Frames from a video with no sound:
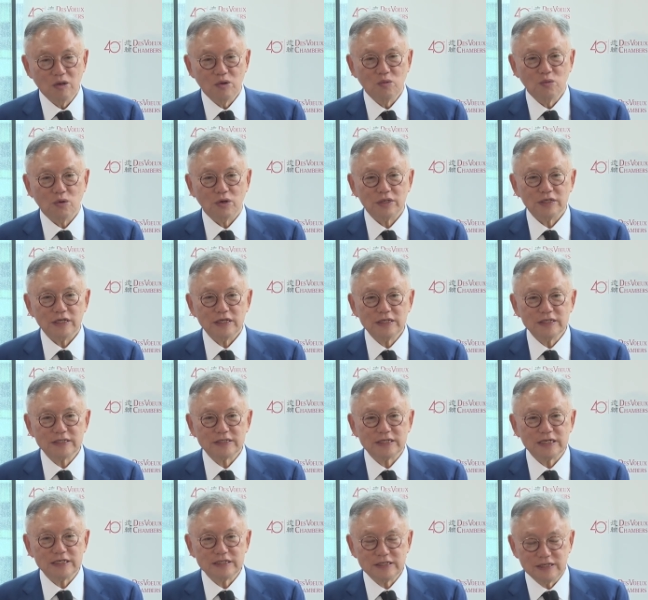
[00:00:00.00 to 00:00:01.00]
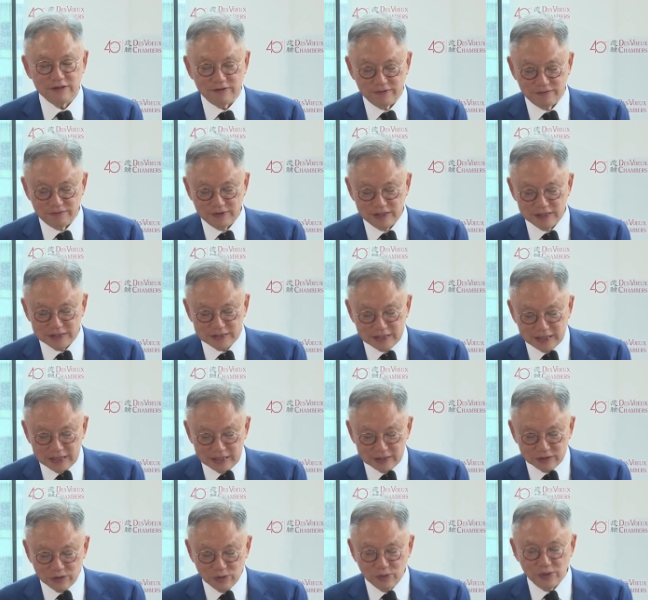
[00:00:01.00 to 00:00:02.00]
What incentive is
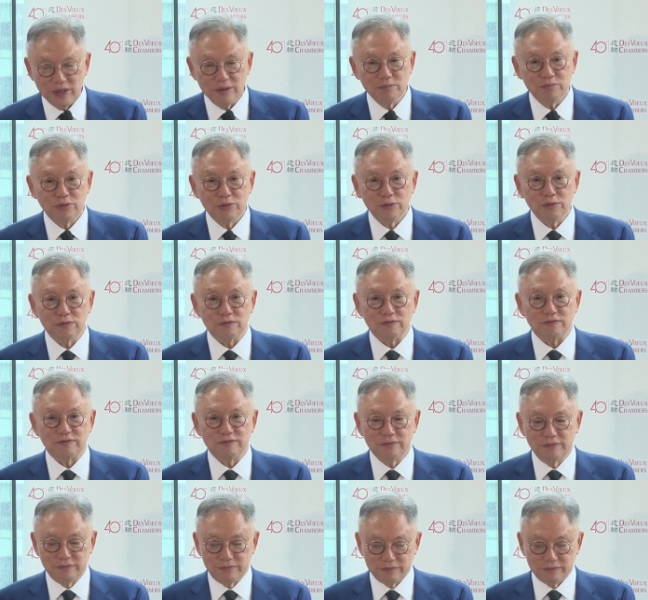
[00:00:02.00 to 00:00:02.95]
there to improve?